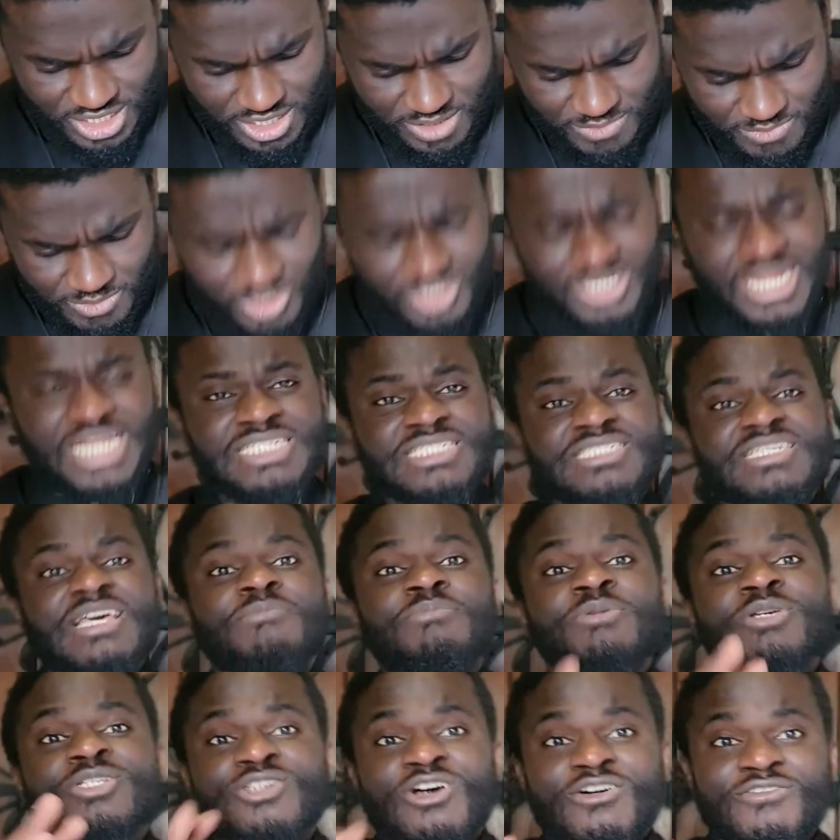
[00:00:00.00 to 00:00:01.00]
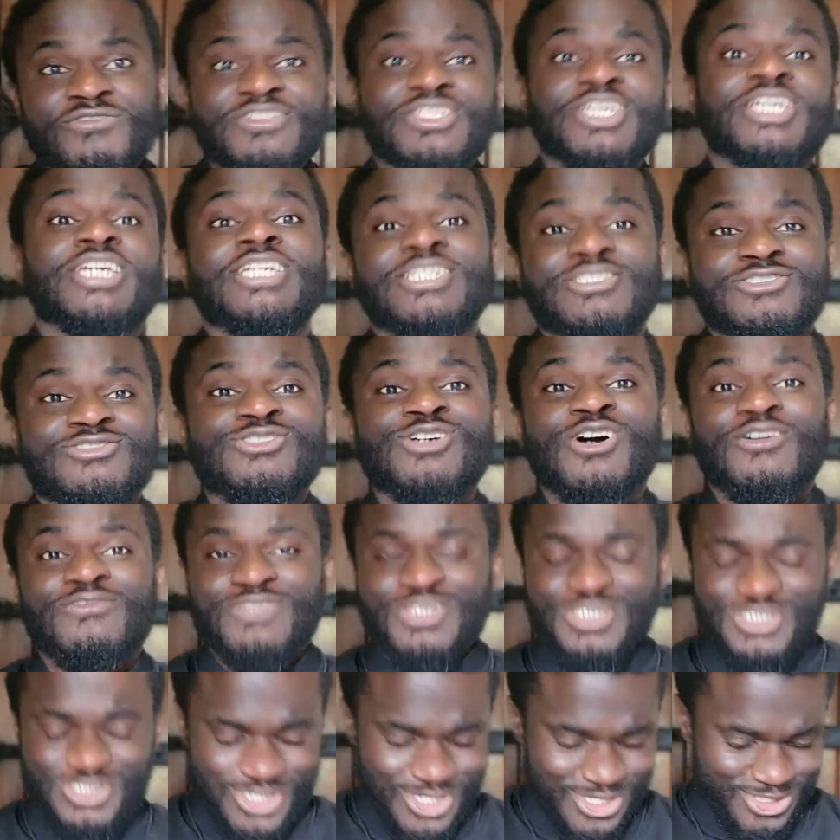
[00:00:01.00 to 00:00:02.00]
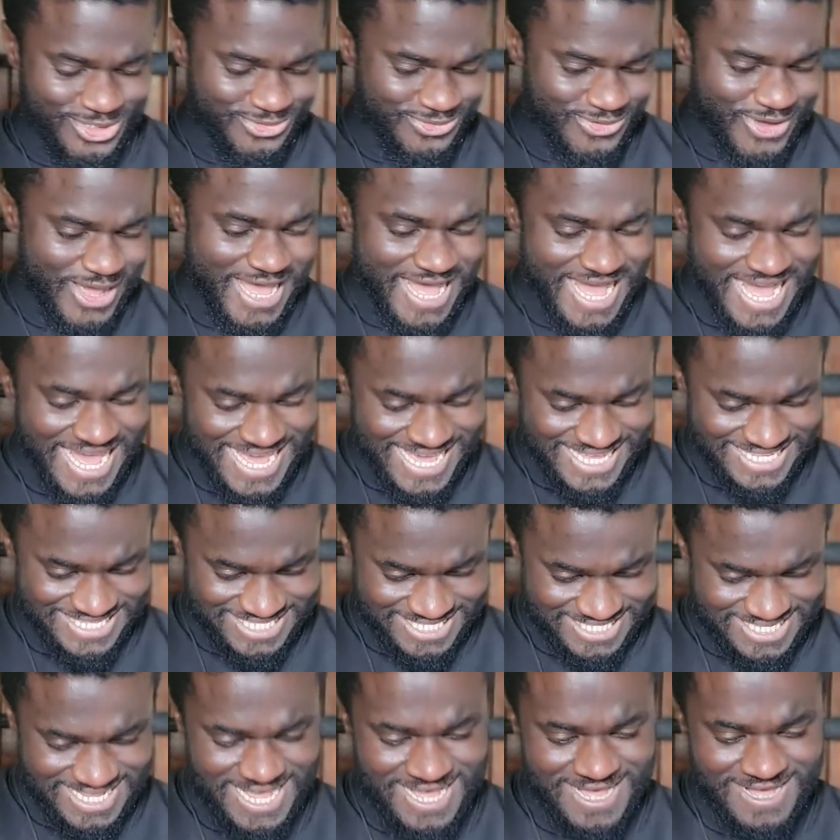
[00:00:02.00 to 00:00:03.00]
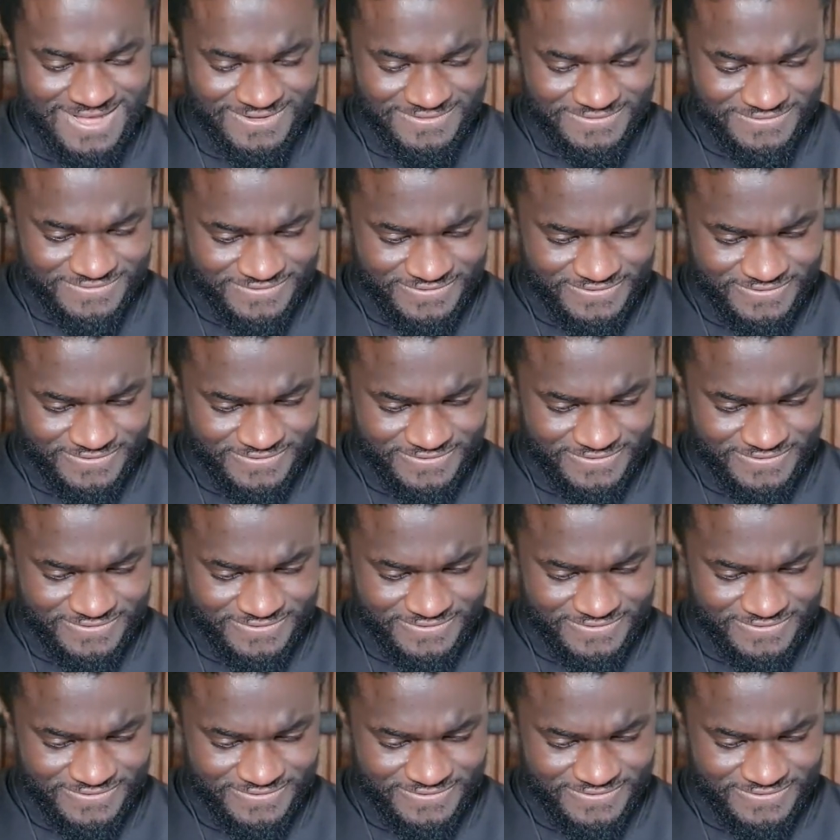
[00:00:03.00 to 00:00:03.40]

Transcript: But that is a bit of the history of the church where I serve.